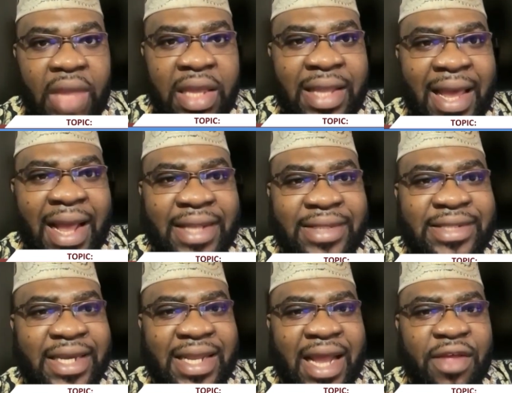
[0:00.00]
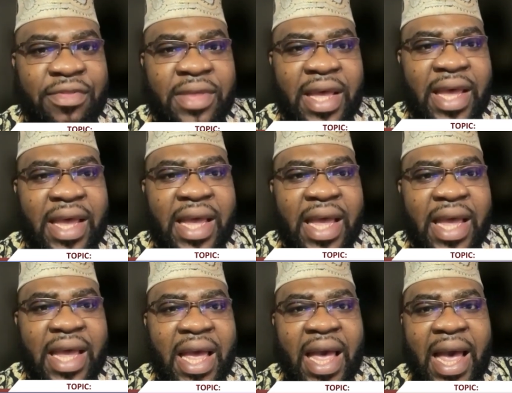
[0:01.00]
that are taken out there,
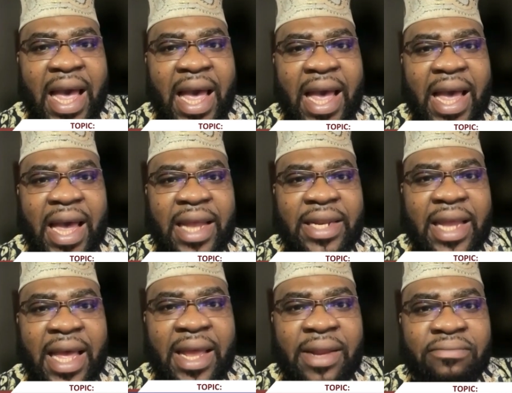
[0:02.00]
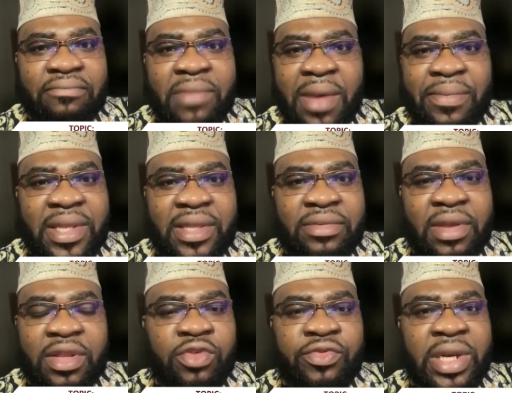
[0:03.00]
and maybe
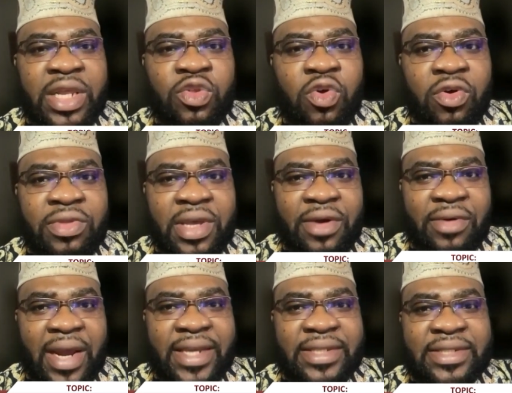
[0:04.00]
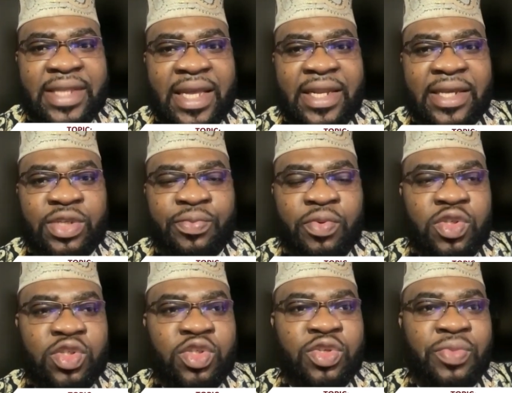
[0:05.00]
they don't really know their rights, that they're
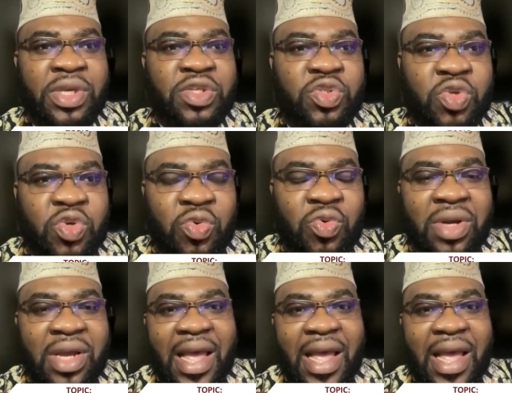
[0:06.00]
supposed to be in school.